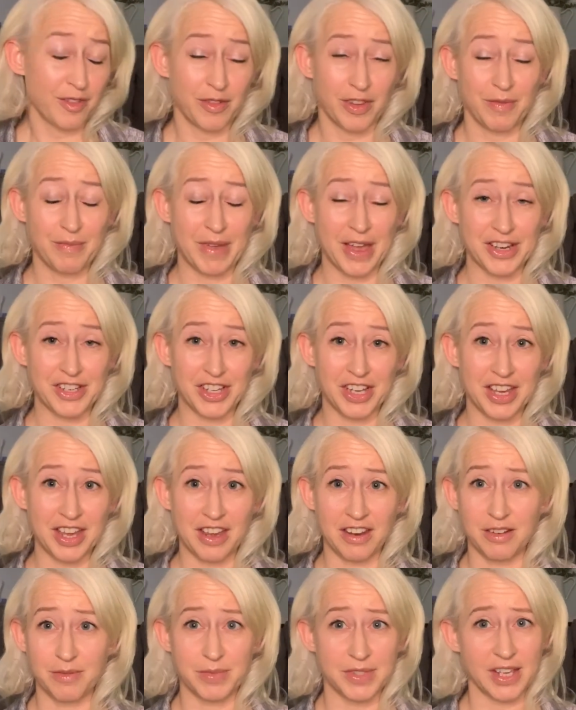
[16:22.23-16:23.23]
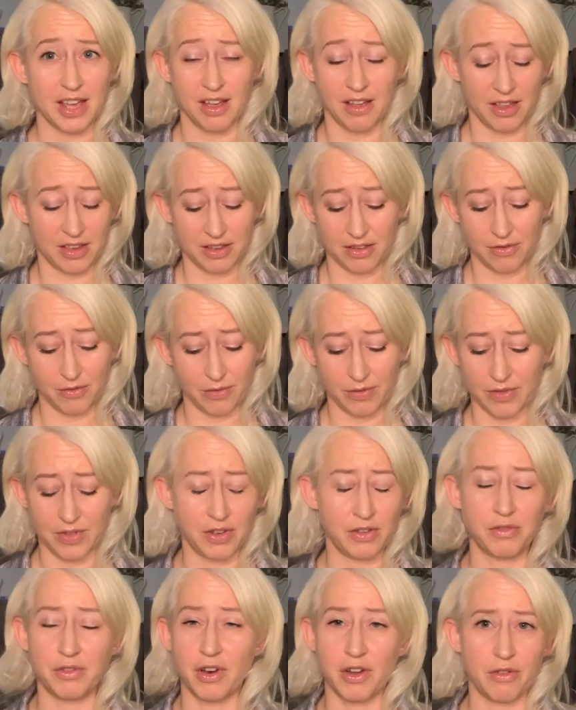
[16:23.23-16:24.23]
Magic Kingdom sale,
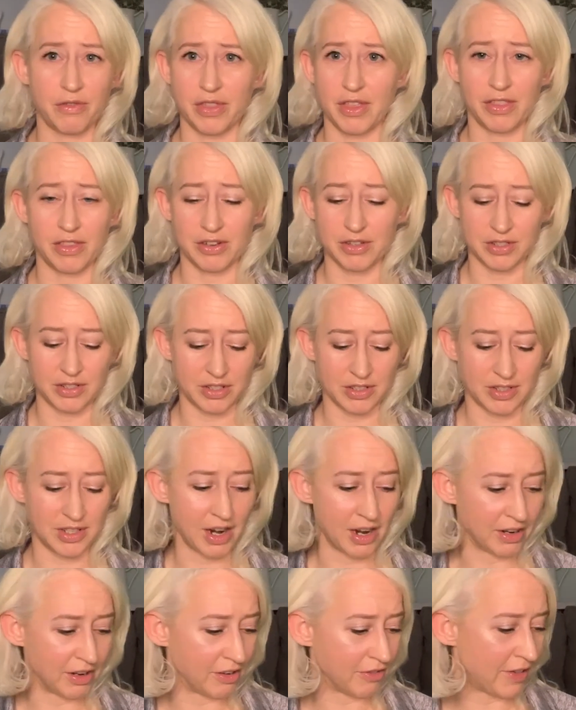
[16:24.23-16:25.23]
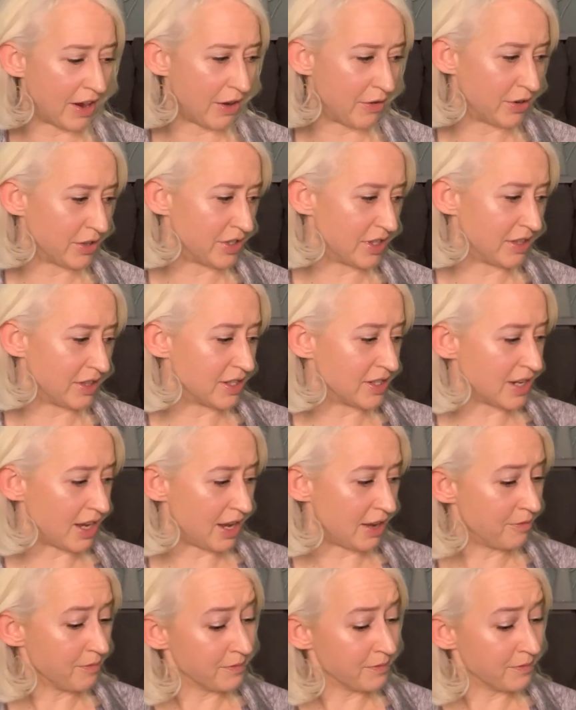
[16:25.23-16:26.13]
you know that there's just not enough hours in the day.